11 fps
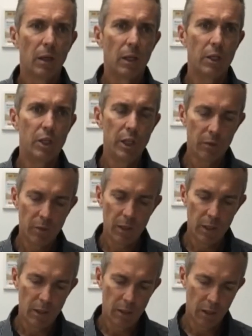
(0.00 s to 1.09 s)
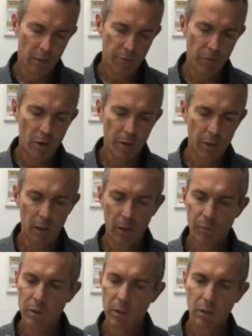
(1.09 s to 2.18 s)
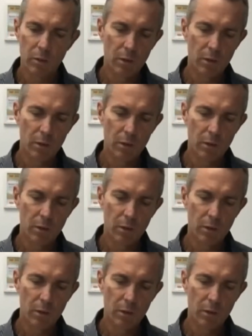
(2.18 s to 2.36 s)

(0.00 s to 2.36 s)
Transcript: you generally find that the lip seals